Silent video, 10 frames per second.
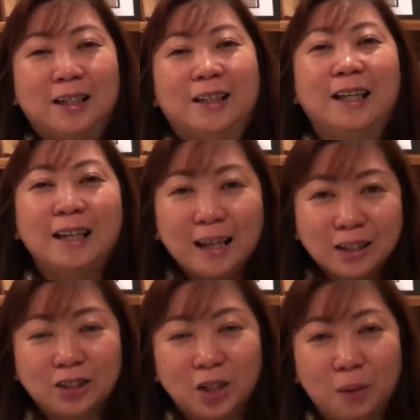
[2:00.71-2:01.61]
the
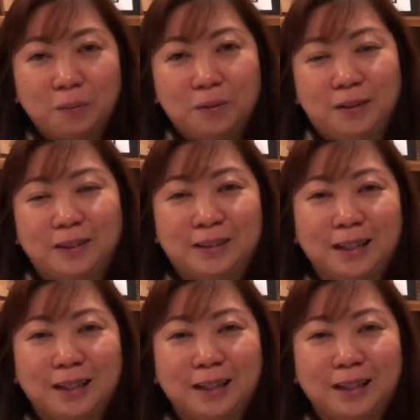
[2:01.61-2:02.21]
next shop is